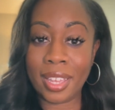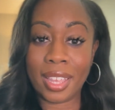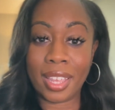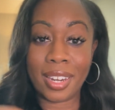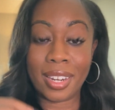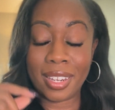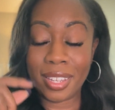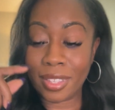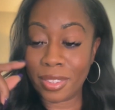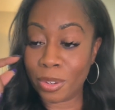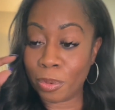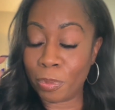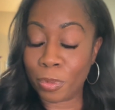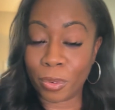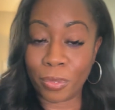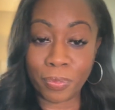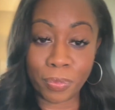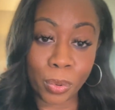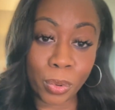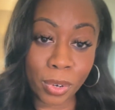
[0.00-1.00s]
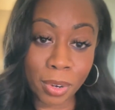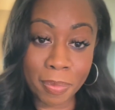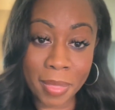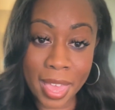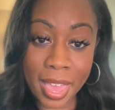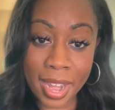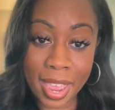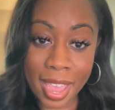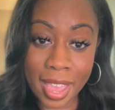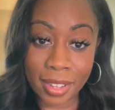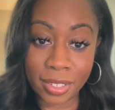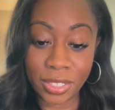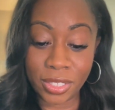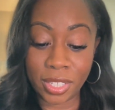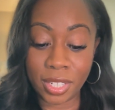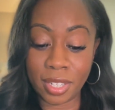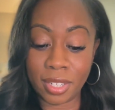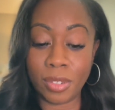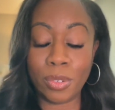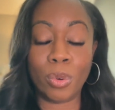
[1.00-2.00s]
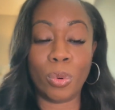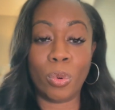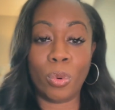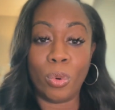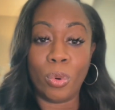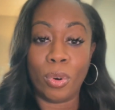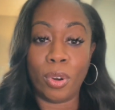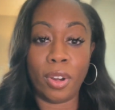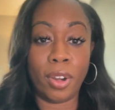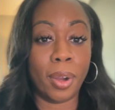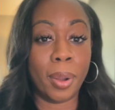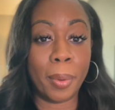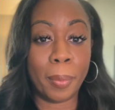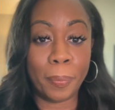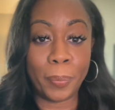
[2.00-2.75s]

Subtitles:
and either perform that action or